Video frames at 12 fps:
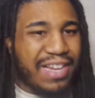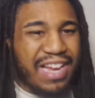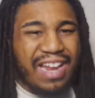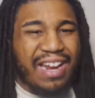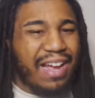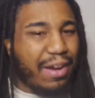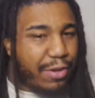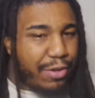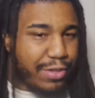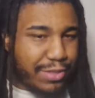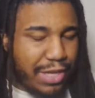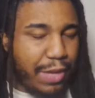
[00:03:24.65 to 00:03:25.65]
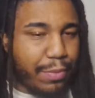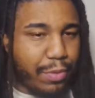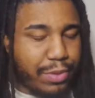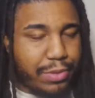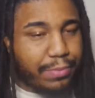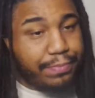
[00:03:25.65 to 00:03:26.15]
Kind of like how Curtis
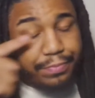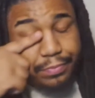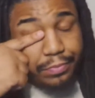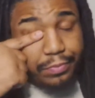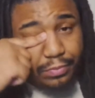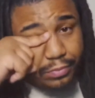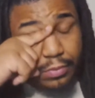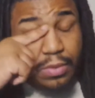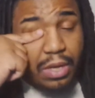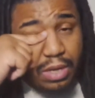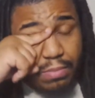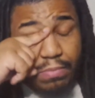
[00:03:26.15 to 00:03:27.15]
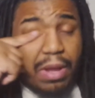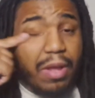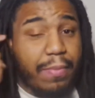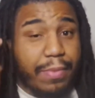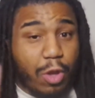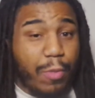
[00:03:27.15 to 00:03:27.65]
Samuel is.
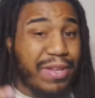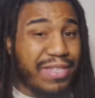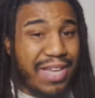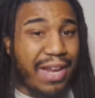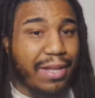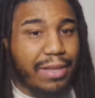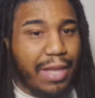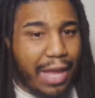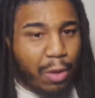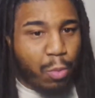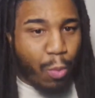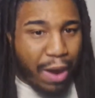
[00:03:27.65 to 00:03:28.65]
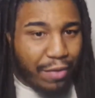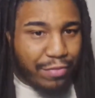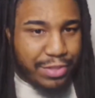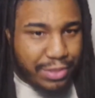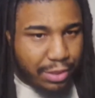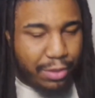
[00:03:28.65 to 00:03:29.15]
But he'll be technically a wide
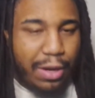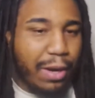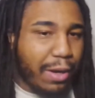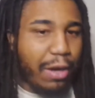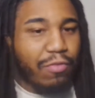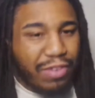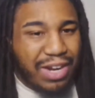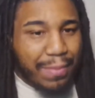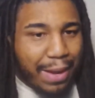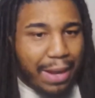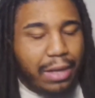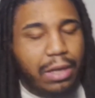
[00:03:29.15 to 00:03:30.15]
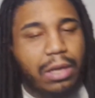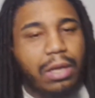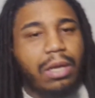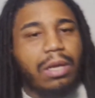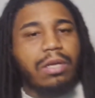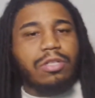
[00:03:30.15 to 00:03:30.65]
a running back.
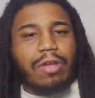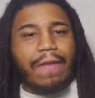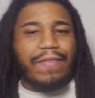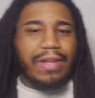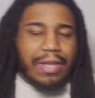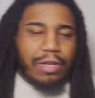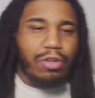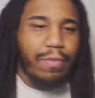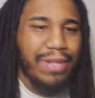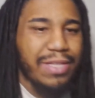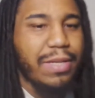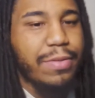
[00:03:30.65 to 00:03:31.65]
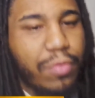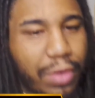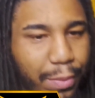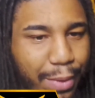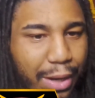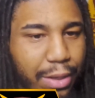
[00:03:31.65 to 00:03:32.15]
So I think he's going to make the team as a
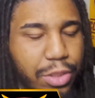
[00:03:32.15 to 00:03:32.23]
running back.